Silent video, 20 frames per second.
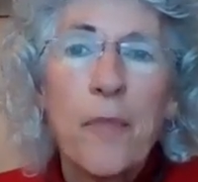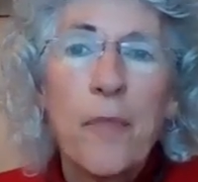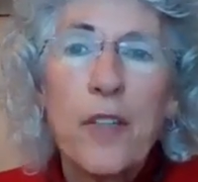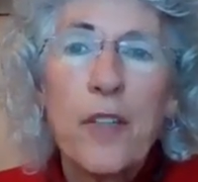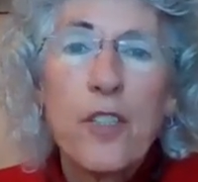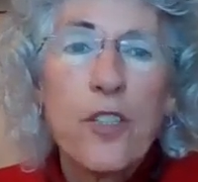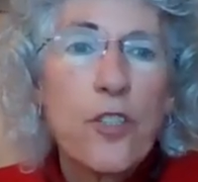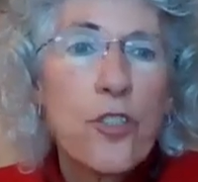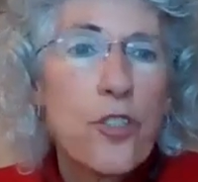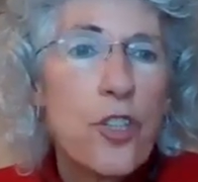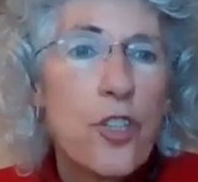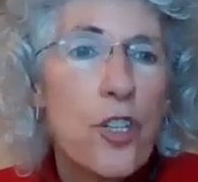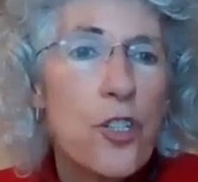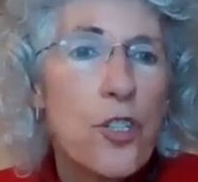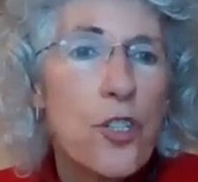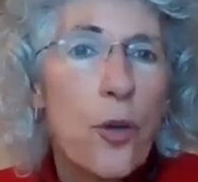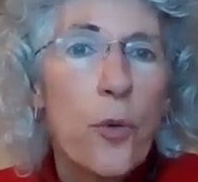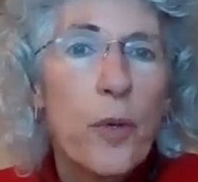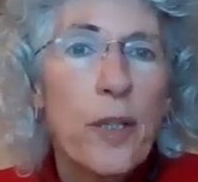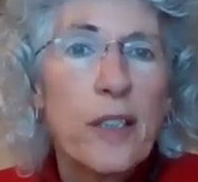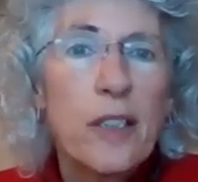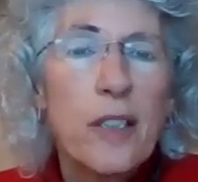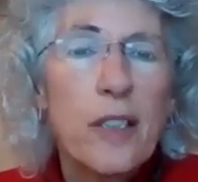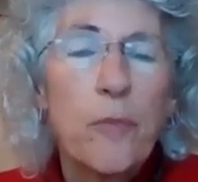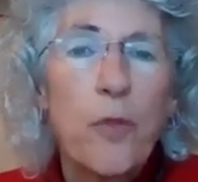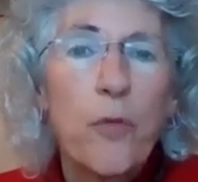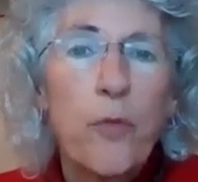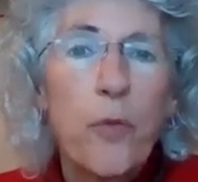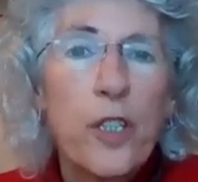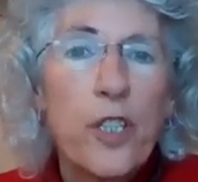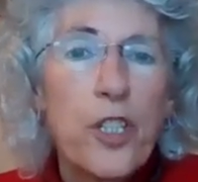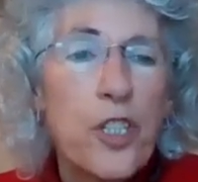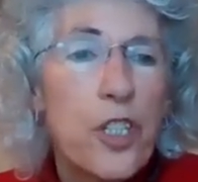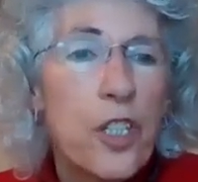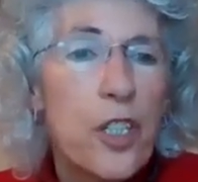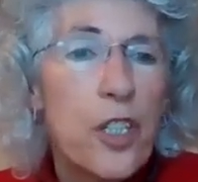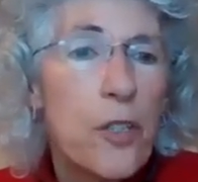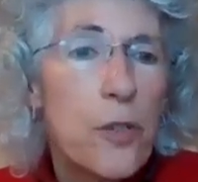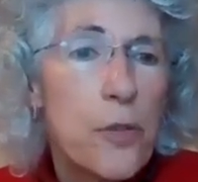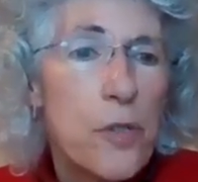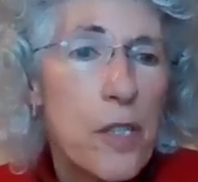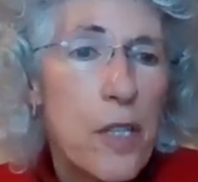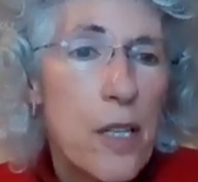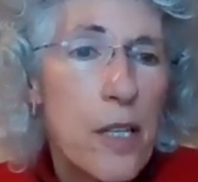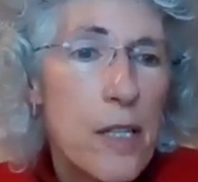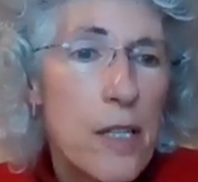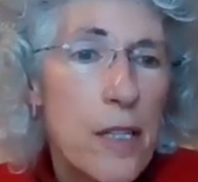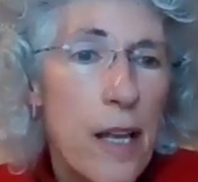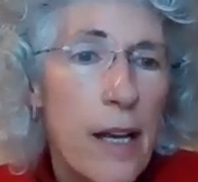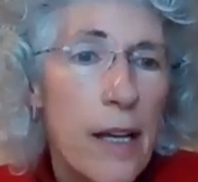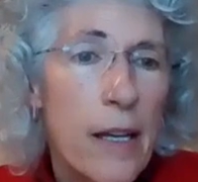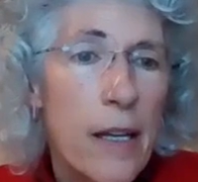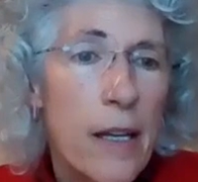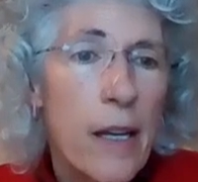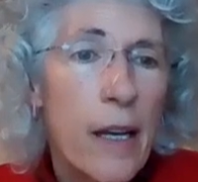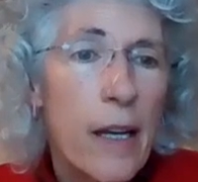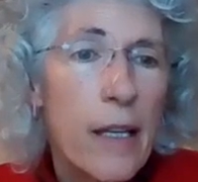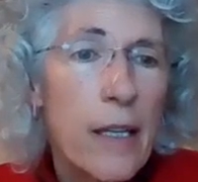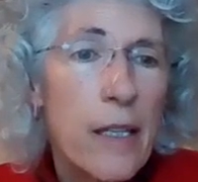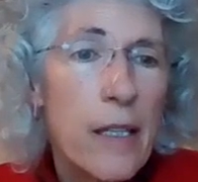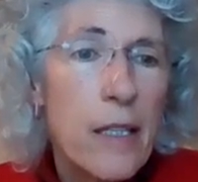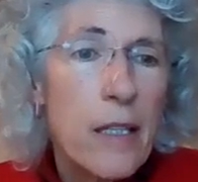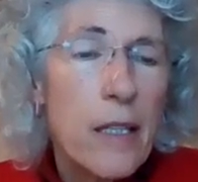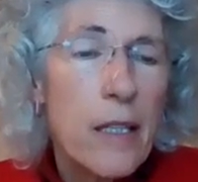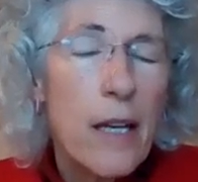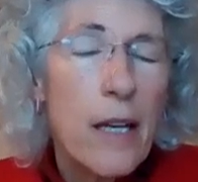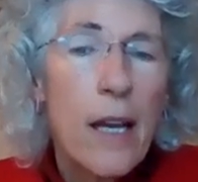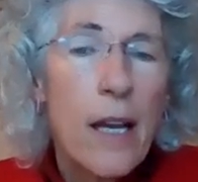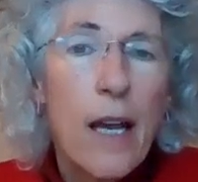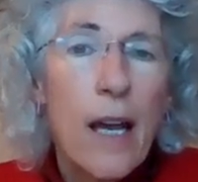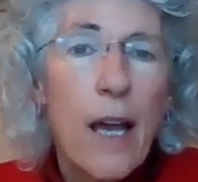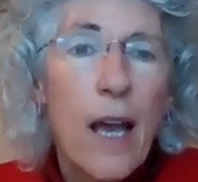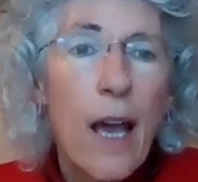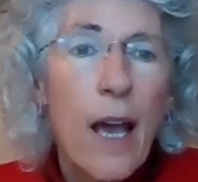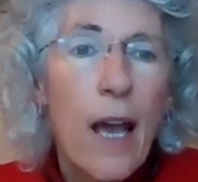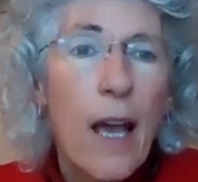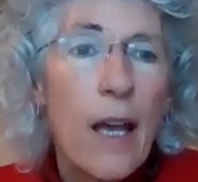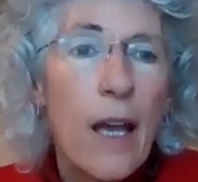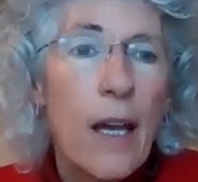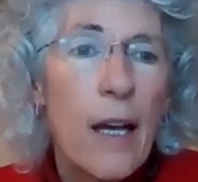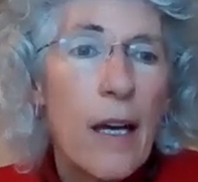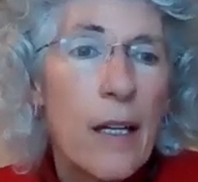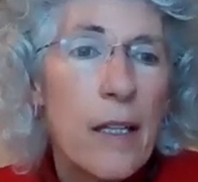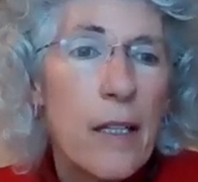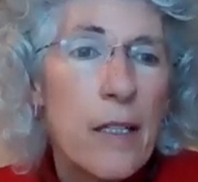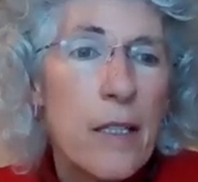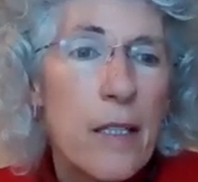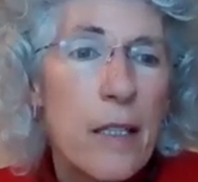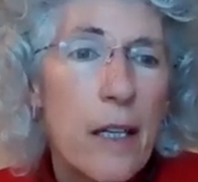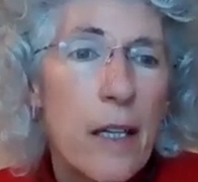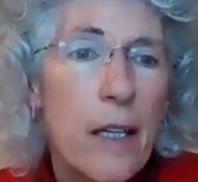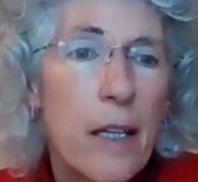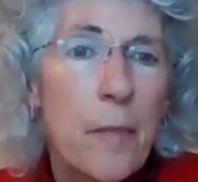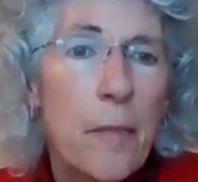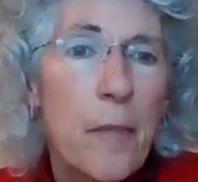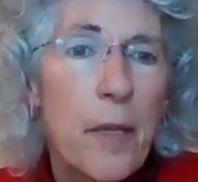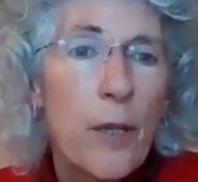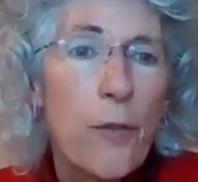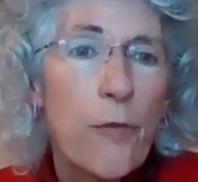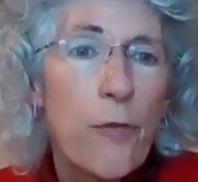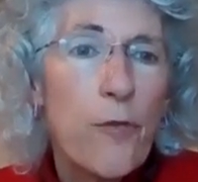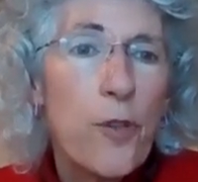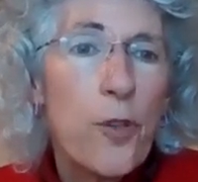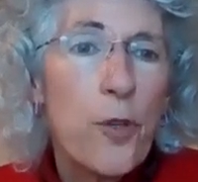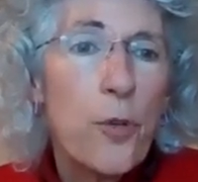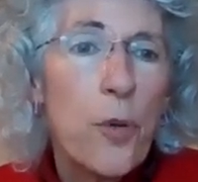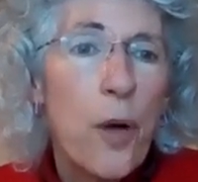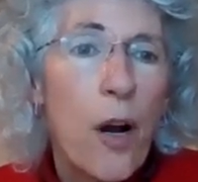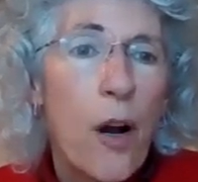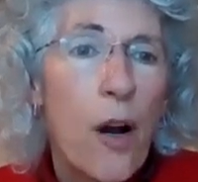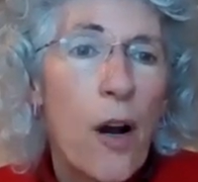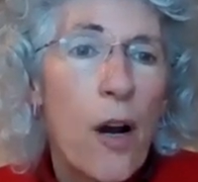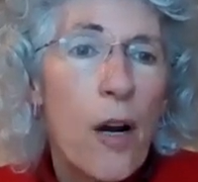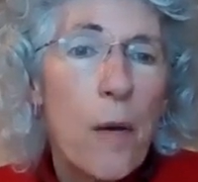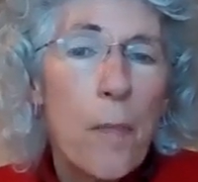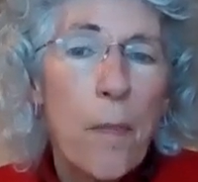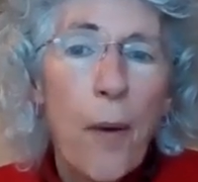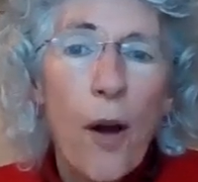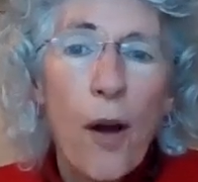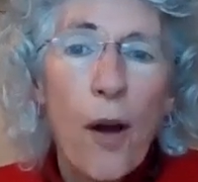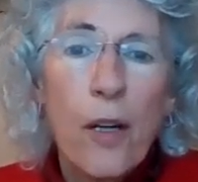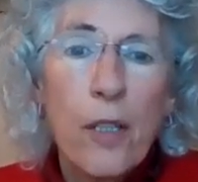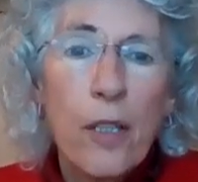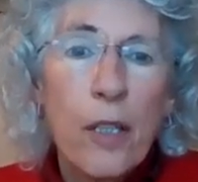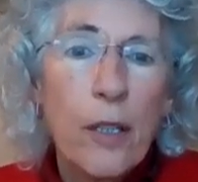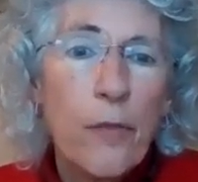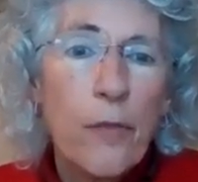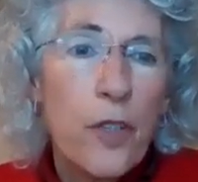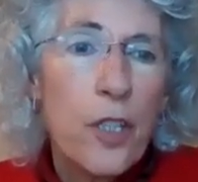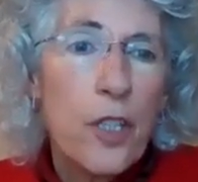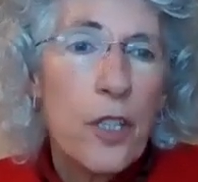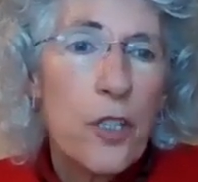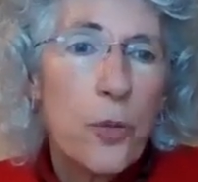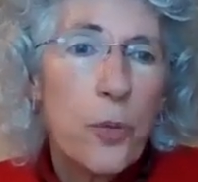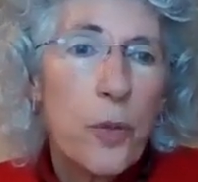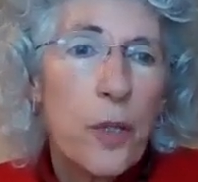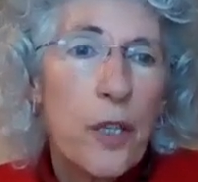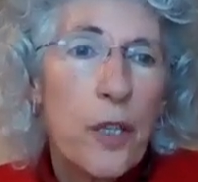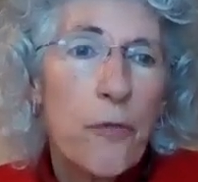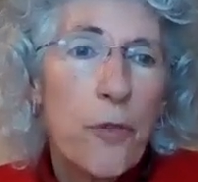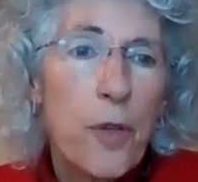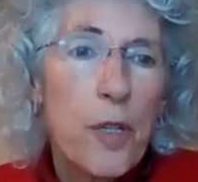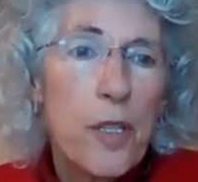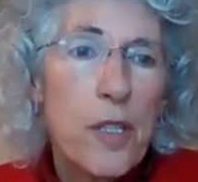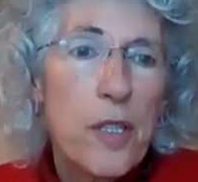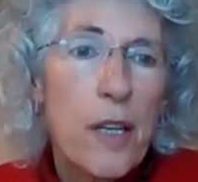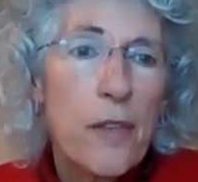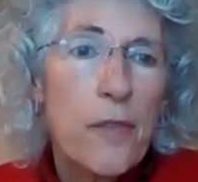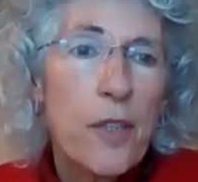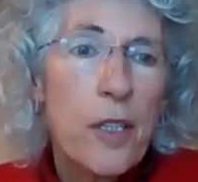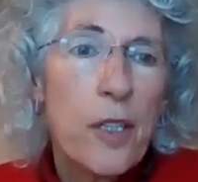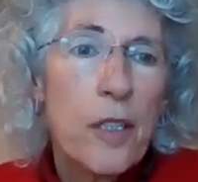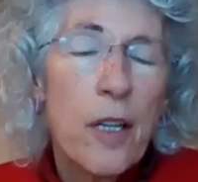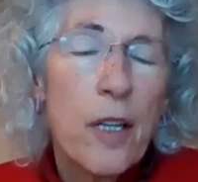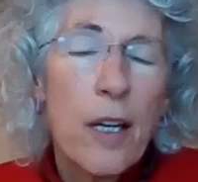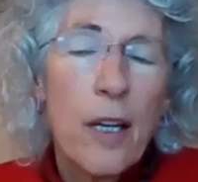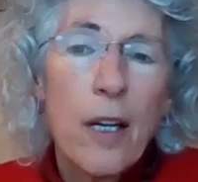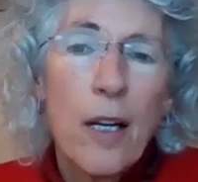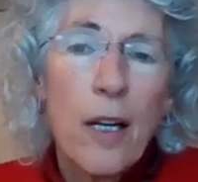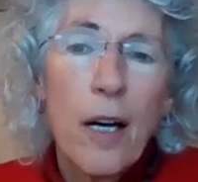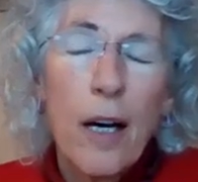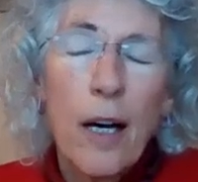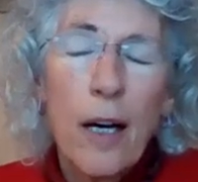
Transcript: This is just showing some of what she uses at night. And if you are part of the 24/7